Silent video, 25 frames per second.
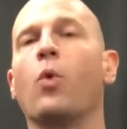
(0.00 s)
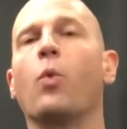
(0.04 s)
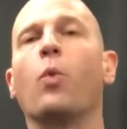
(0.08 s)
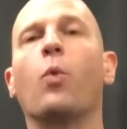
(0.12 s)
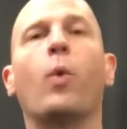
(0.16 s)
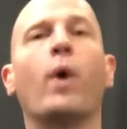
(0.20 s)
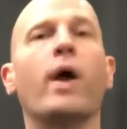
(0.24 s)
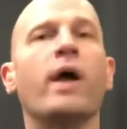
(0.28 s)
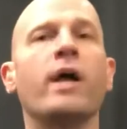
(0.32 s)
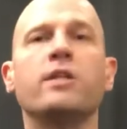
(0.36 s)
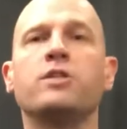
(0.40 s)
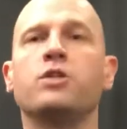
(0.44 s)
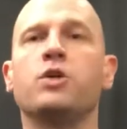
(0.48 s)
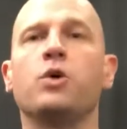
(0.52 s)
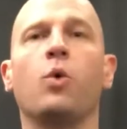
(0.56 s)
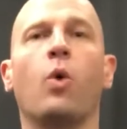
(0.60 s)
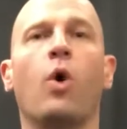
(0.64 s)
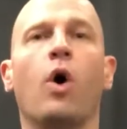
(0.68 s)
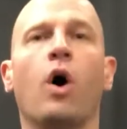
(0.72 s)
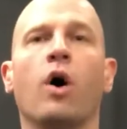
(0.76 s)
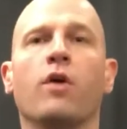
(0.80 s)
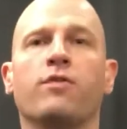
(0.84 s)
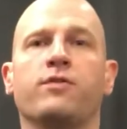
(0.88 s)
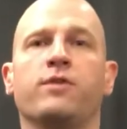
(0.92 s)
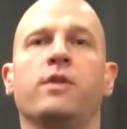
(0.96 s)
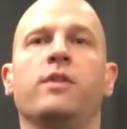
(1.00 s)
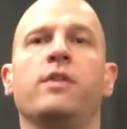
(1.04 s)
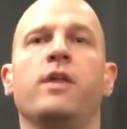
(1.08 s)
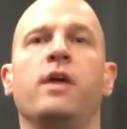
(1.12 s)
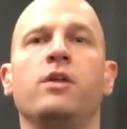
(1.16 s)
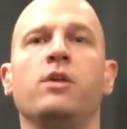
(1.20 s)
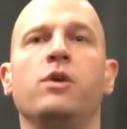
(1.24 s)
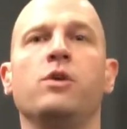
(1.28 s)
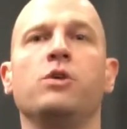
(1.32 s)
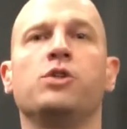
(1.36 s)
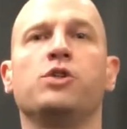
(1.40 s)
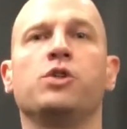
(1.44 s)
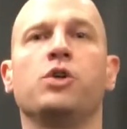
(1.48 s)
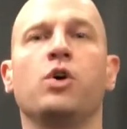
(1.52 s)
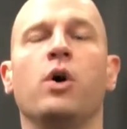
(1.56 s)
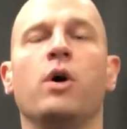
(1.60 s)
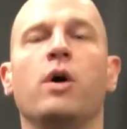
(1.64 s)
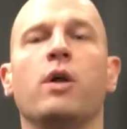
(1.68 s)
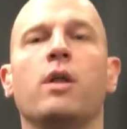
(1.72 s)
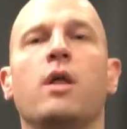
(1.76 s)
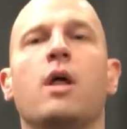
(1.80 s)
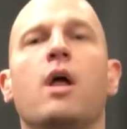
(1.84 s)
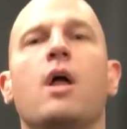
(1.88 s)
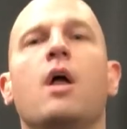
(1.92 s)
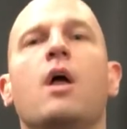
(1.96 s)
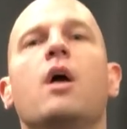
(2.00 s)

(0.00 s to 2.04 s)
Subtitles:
way too often than you should.